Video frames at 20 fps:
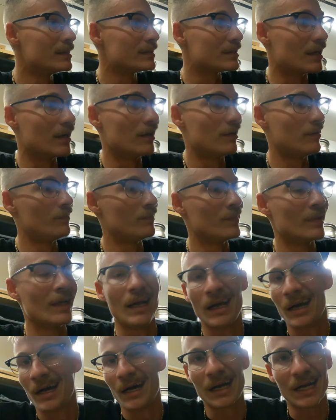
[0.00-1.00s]
So
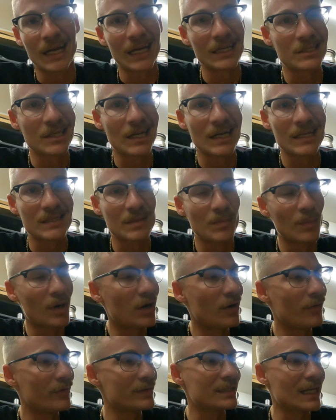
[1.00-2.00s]
I'll catch you guys
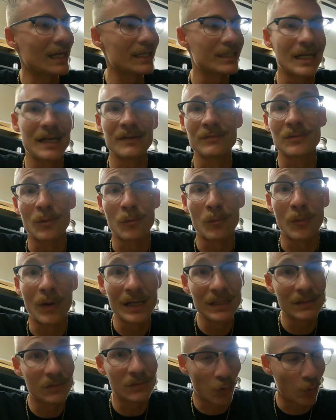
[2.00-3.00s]
tomorrow once I actually have the
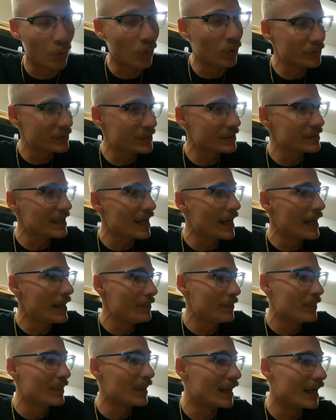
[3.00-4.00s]
right tools this
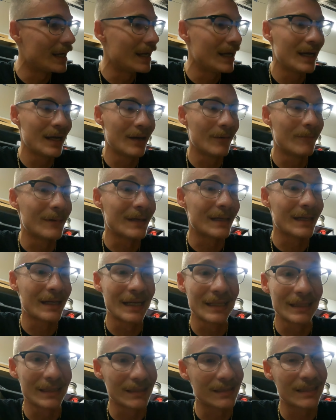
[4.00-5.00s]
time, and we can
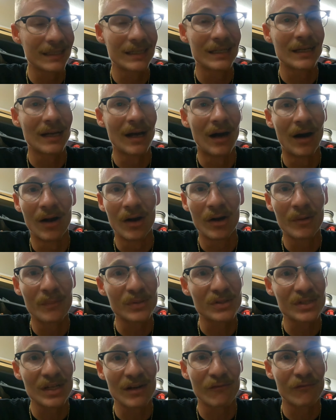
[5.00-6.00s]
get this thing
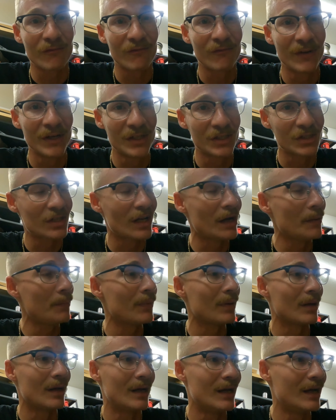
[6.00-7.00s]
100% finished up
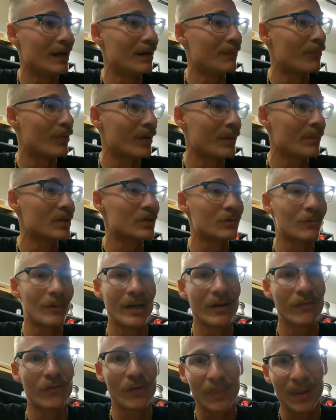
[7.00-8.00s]
and pretty much
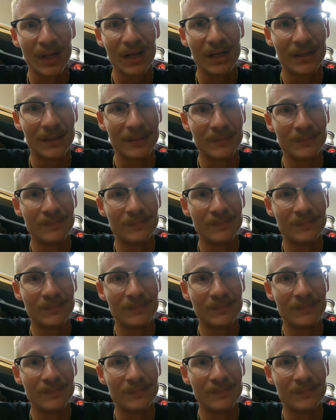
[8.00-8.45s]
ready for paint.